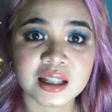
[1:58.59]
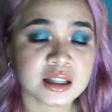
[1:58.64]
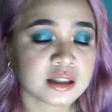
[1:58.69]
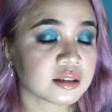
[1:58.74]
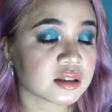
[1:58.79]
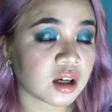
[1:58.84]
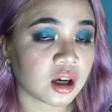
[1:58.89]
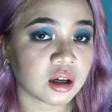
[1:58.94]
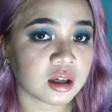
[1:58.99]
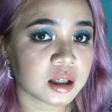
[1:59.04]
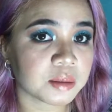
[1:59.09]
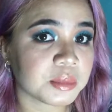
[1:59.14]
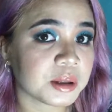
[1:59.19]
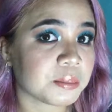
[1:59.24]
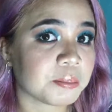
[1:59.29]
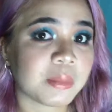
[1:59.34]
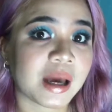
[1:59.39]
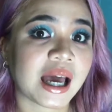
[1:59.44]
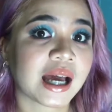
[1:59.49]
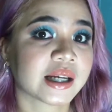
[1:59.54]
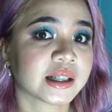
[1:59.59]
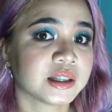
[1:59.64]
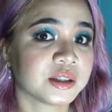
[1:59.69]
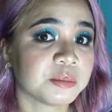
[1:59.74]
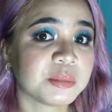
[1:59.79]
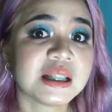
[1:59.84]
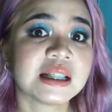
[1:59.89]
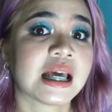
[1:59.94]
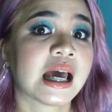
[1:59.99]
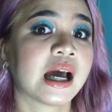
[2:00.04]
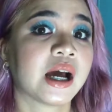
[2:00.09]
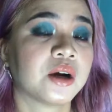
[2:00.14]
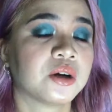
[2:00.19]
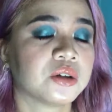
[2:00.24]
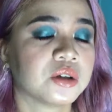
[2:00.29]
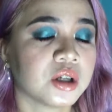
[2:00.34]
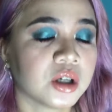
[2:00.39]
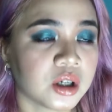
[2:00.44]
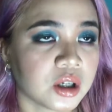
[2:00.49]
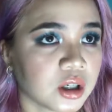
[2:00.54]
It's all coming back to me
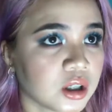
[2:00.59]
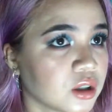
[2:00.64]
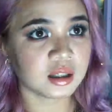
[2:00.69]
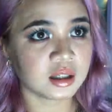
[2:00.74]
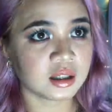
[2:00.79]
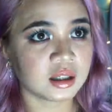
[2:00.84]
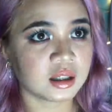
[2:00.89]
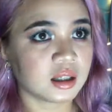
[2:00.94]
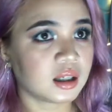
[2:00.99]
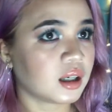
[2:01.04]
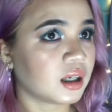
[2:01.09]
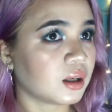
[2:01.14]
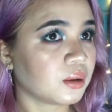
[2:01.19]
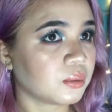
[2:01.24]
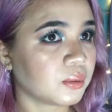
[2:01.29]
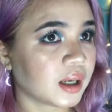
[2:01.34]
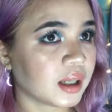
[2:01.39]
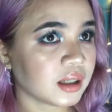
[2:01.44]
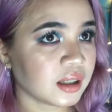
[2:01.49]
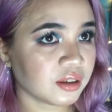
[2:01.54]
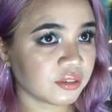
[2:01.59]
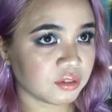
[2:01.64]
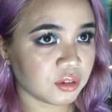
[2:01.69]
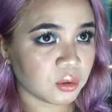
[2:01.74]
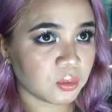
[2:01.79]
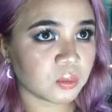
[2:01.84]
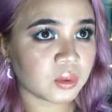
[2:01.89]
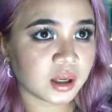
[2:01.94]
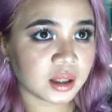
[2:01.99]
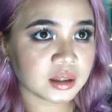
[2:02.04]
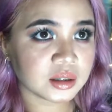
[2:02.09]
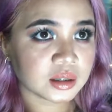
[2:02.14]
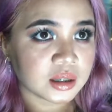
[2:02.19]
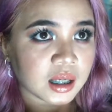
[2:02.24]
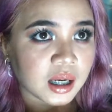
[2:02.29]
now. Uh, well, if you want to